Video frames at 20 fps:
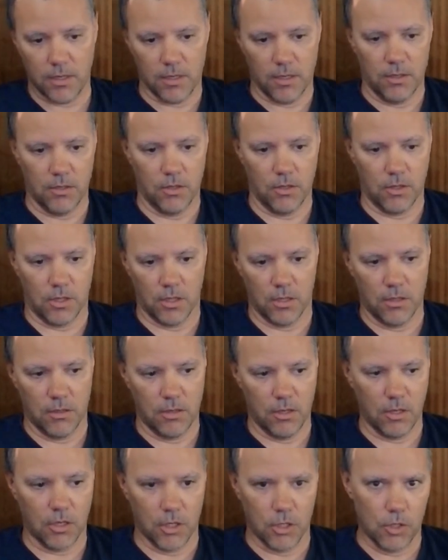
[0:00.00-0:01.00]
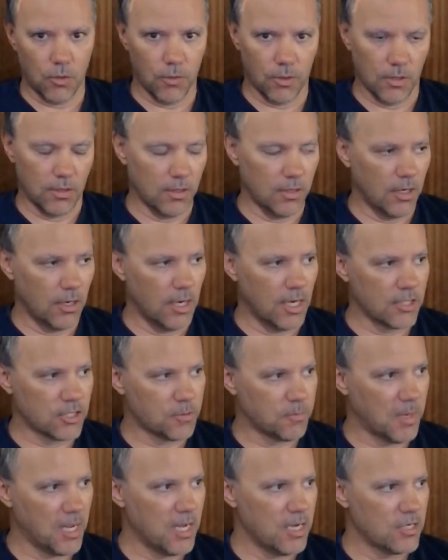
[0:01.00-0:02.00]
you can do with a little less
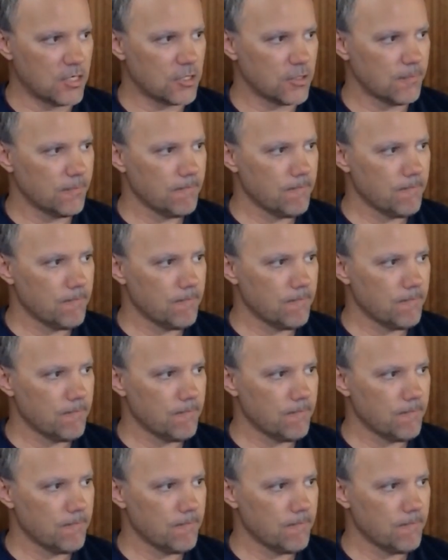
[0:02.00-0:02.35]
space.